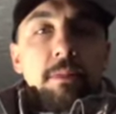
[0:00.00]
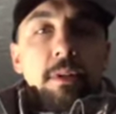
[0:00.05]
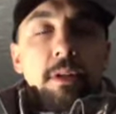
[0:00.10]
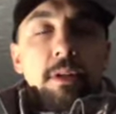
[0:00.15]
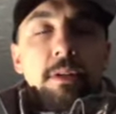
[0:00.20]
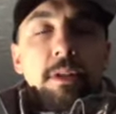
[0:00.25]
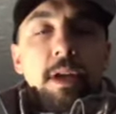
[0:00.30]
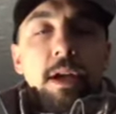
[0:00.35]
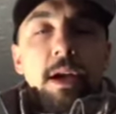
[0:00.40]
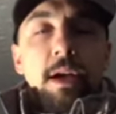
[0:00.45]

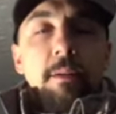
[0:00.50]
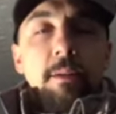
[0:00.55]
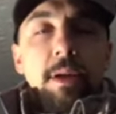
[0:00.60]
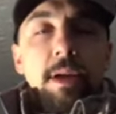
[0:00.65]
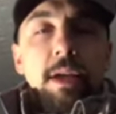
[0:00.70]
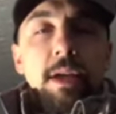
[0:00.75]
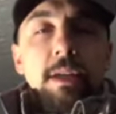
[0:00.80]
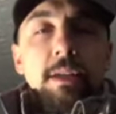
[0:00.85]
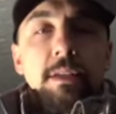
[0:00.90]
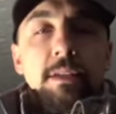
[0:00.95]
time, I
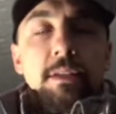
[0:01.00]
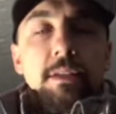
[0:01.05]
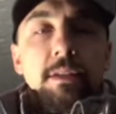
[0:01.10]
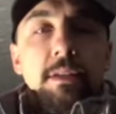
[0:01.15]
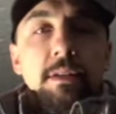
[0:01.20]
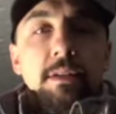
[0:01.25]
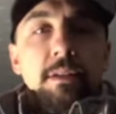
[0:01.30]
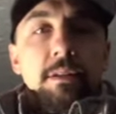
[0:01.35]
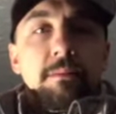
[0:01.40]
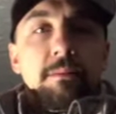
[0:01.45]
guess,
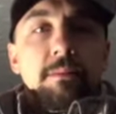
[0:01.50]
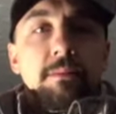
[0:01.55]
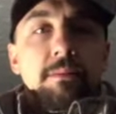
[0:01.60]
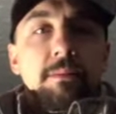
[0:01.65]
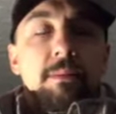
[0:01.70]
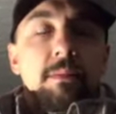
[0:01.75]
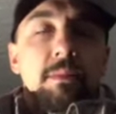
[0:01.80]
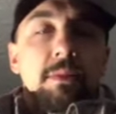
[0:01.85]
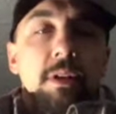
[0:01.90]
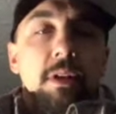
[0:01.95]
until,
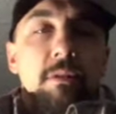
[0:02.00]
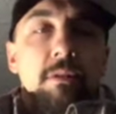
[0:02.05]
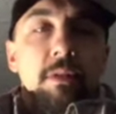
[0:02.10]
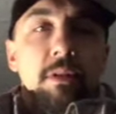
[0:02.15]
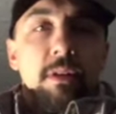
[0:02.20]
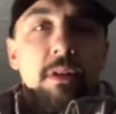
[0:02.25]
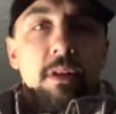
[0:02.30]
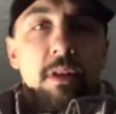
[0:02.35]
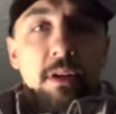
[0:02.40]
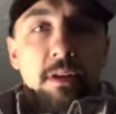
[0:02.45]
well, not
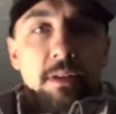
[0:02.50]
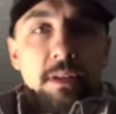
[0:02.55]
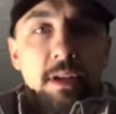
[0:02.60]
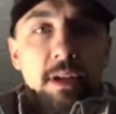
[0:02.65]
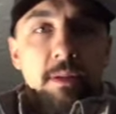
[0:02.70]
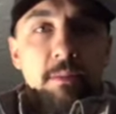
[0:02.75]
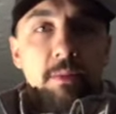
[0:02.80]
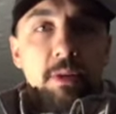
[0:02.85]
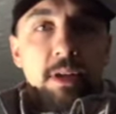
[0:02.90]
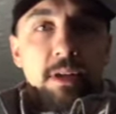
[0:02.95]
really a long
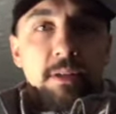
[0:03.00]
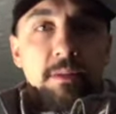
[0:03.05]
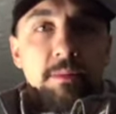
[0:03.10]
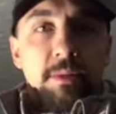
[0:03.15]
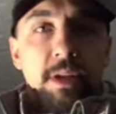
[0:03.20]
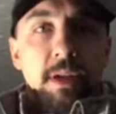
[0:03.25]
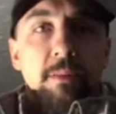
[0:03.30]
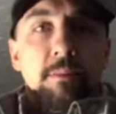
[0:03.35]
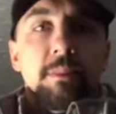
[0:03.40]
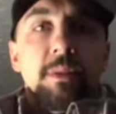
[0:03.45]
time. We got some
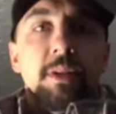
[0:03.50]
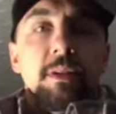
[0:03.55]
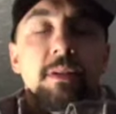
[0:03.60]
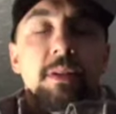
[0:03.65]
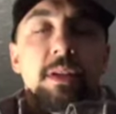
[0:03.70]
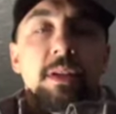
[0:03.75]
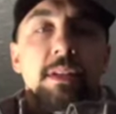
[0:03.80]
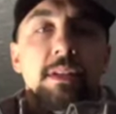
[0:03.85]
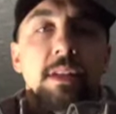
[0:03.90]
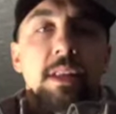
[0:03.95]
time until it
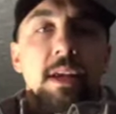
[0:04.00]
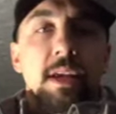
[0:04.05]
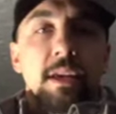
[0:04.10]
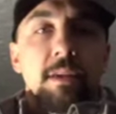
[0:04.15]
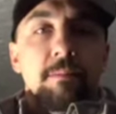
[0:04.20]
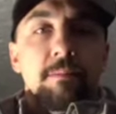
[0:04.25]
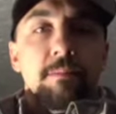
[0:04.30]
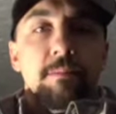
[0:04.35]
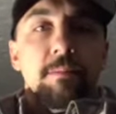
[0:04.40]
gets light.